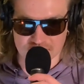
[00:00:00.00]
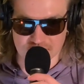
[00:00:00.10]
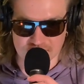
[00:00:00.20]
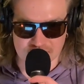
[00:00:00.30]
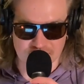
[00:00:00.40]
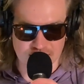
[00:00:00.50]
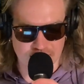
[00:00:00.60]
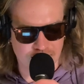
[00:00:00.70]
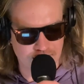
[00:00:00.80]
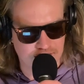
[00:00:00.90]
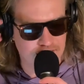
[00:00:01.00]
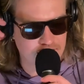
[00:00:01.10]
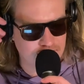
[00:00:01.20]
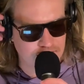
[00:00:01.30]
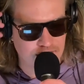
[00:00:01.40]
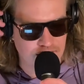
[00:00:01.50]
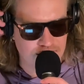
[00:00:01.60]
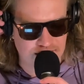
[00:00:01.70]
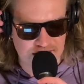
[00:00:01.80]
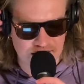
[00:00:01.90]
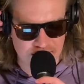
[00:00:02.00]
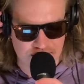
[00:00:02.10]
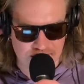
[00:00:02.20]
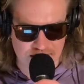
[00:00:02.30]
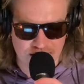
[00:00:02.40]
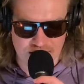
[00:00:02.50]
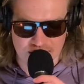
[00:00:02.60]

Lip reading: listening, then nothing